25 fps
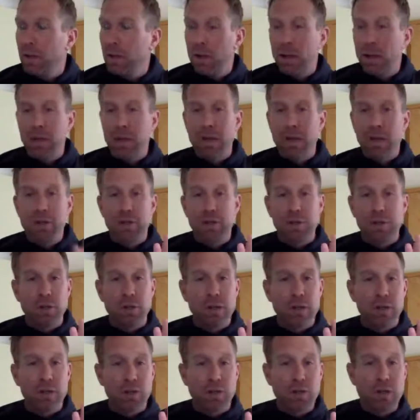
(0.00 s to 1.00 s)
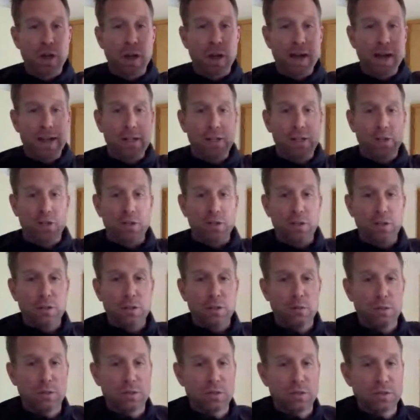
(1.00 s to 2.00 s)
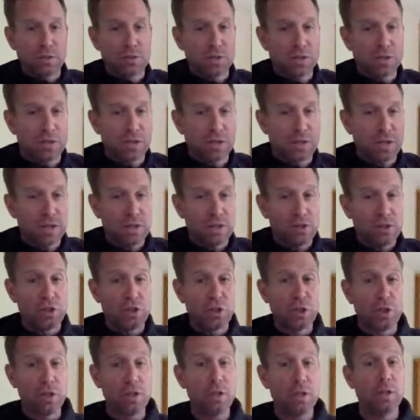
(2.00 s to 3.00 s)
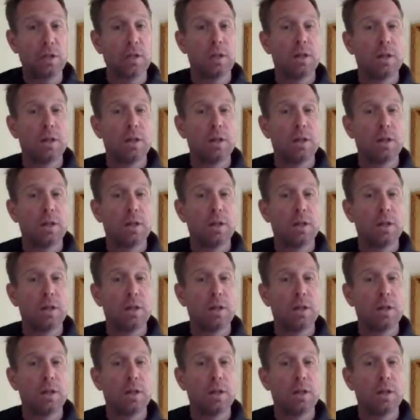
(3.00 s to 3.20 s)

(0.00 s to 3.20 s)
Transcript: And then you go to your high G, which is just like G